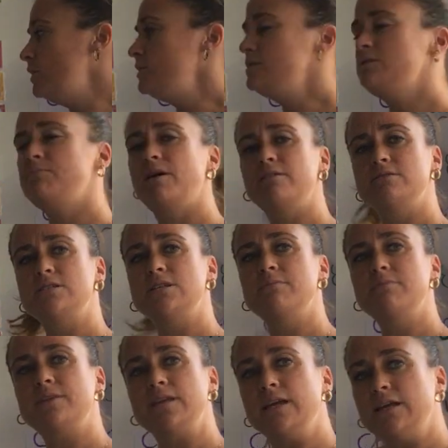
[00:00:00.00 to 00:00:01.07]
learned about
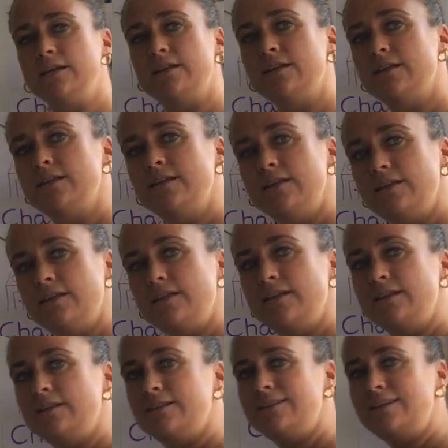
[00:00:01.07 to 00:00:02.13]
something
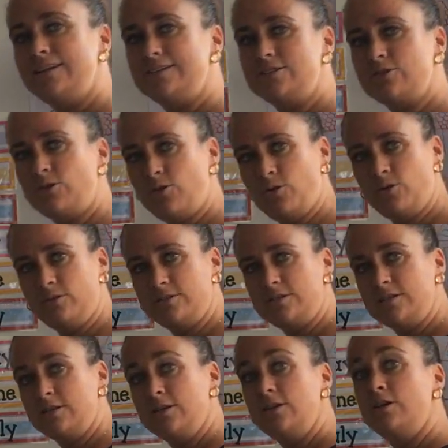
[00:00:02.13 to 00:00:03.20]
that is called
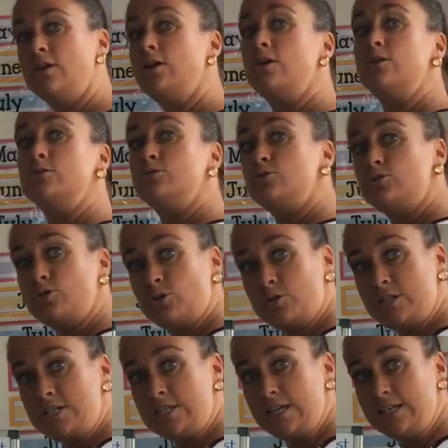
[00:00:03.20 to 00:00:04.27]

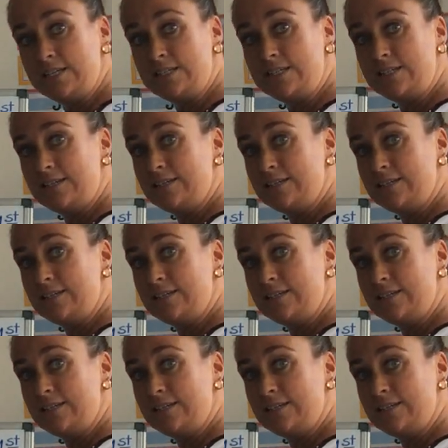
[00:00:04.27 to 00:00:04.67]
sources.